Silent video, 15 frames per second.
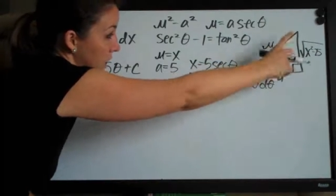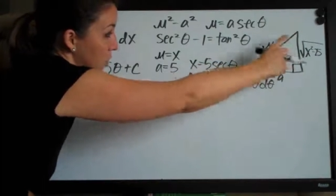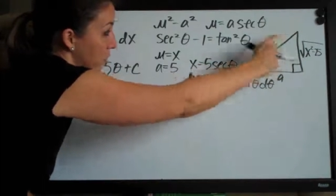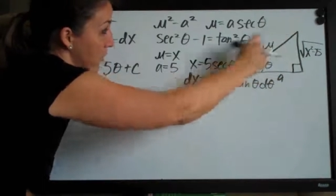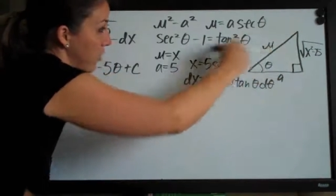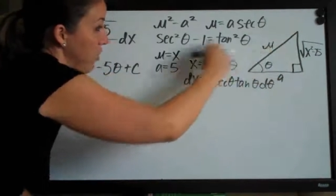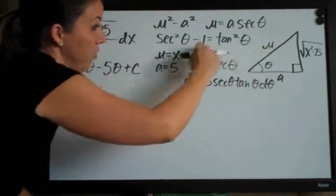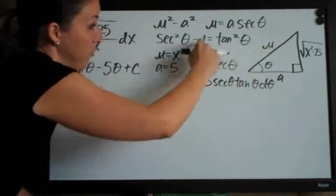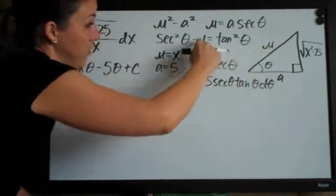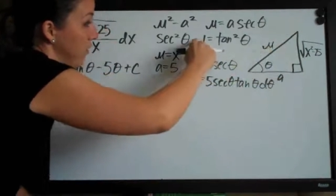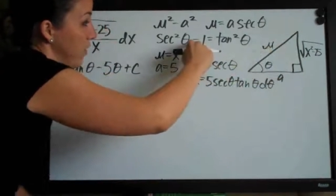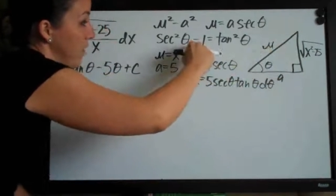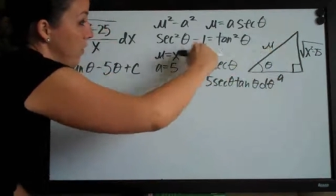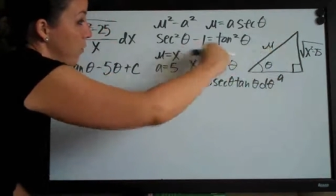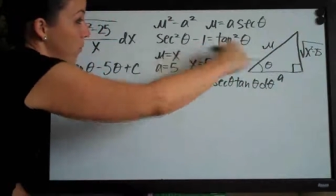that goes
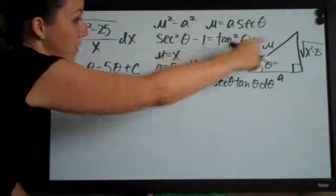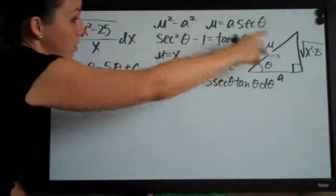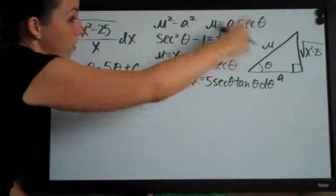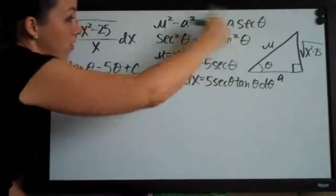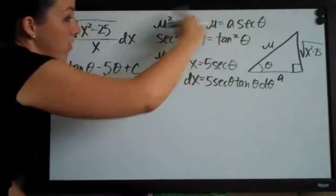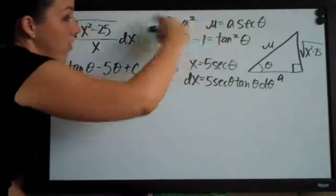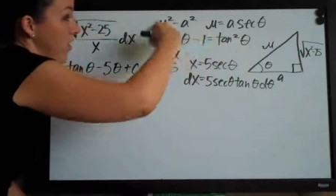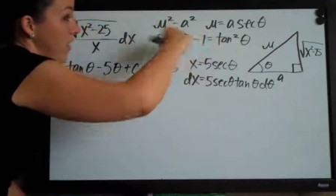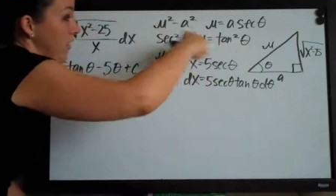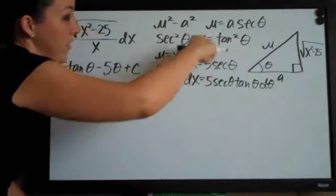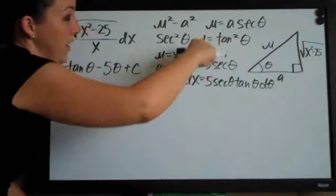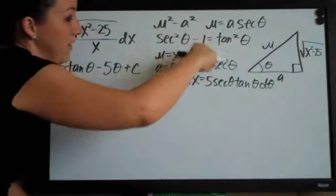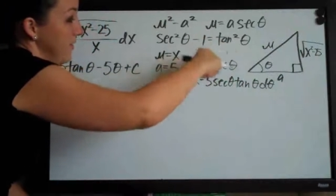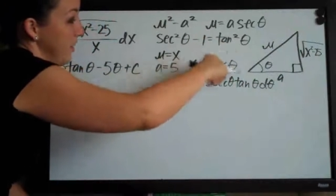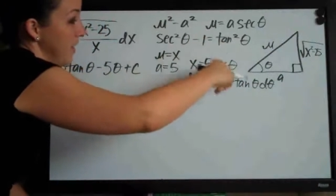along with this
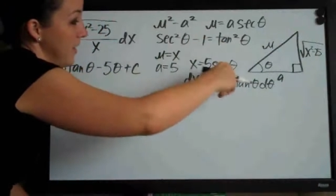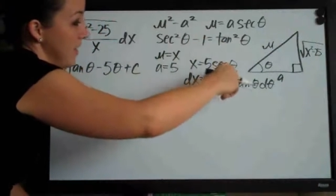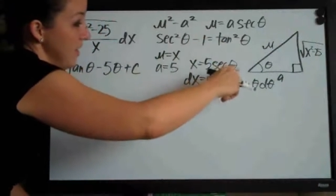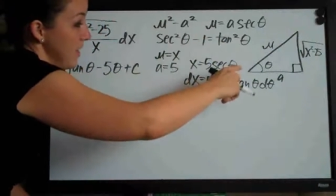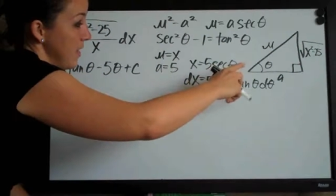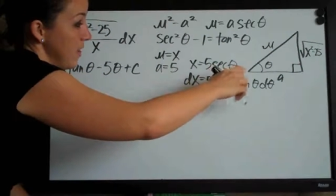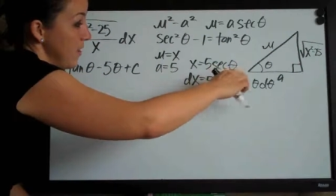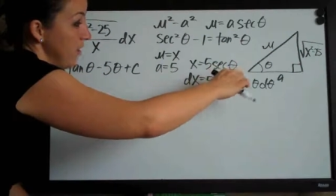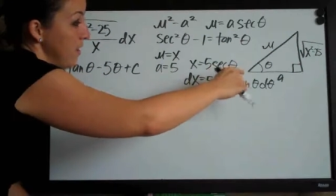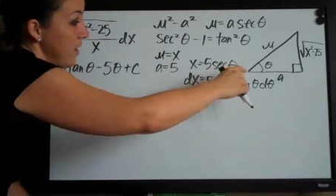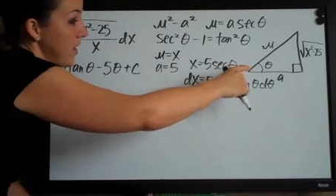identity here,